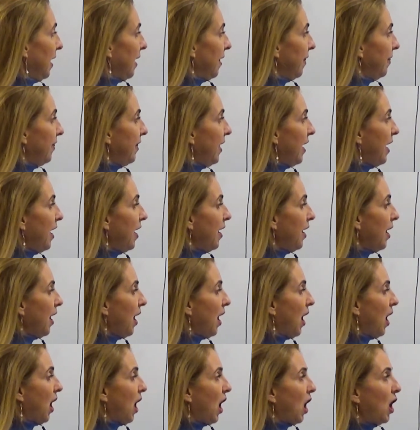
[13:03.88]
there
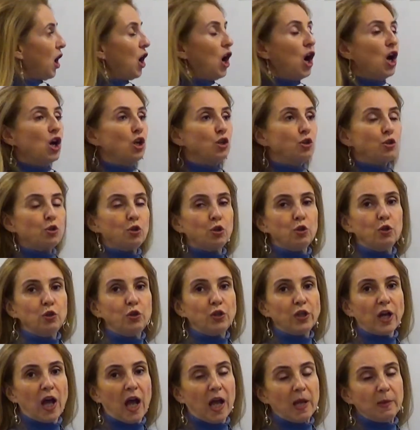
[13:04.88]
are two
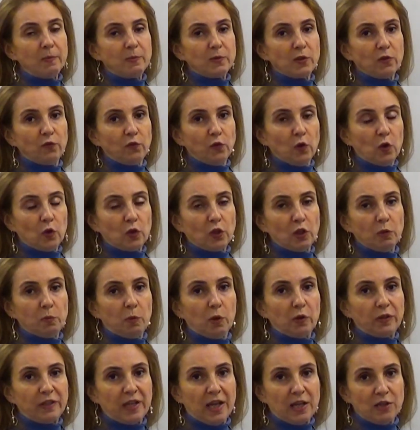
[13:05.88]
types of local
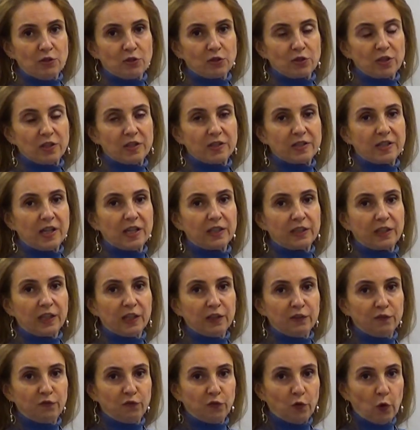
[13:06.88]
potentials that can
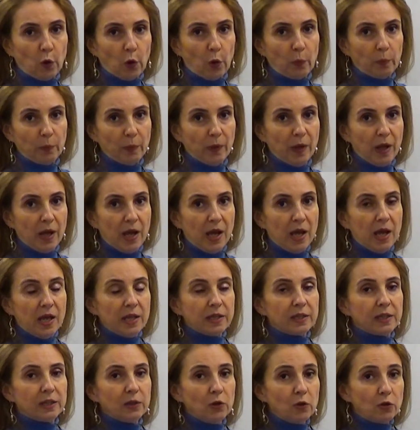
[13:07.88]
form.
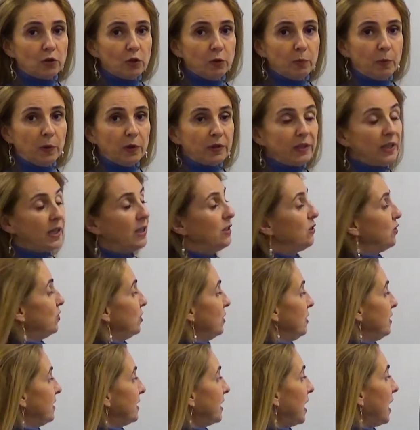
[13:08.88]
The local
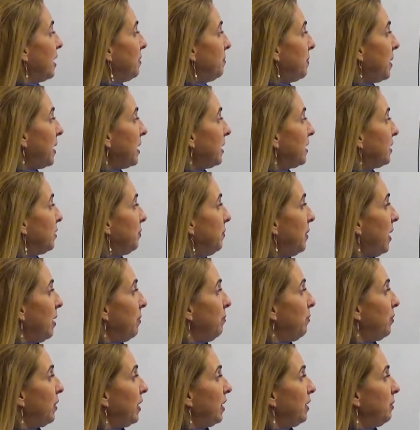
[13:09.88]
potentials can make the
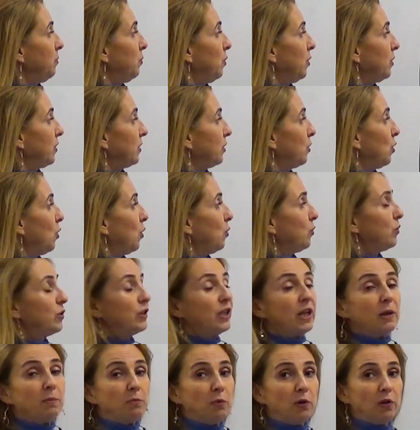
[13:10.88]
membrane go
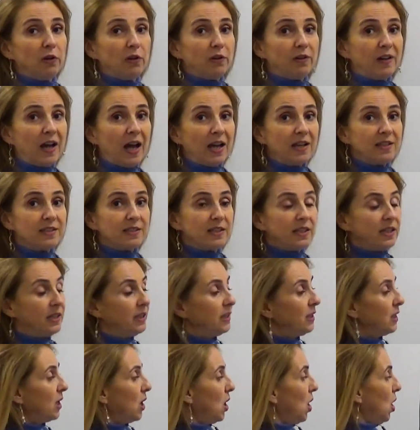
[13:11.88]
depolarizing
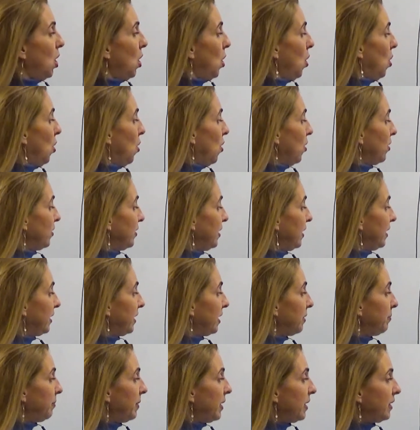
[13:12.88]
or they
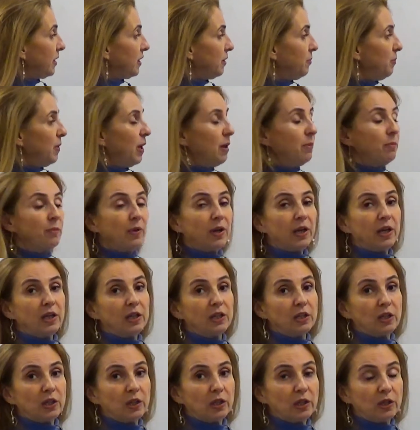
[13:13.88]
can make the membrane
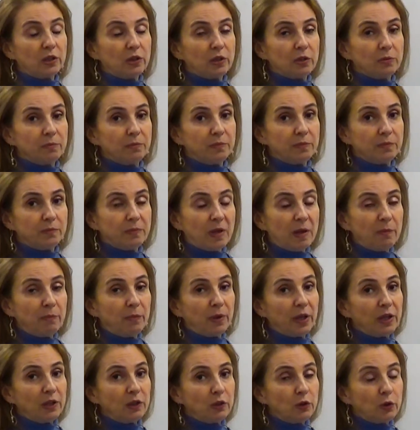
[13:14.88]

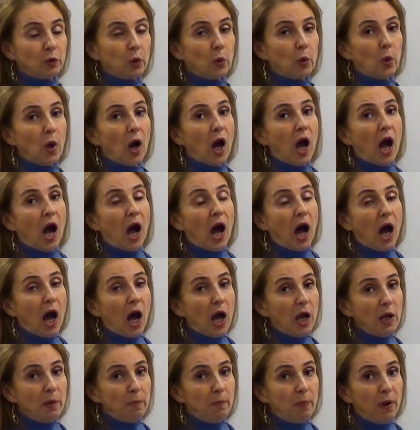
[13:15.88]
membrane go
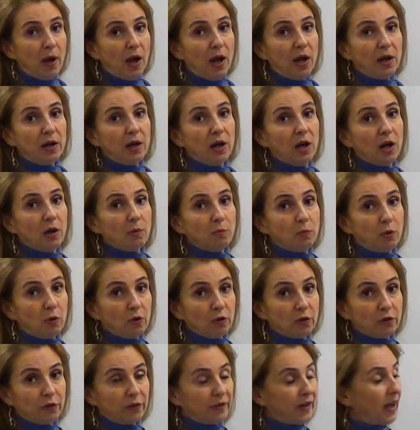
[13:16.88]

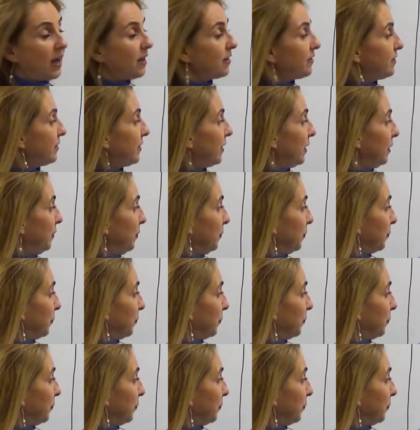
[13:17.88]
hyperpolarizing.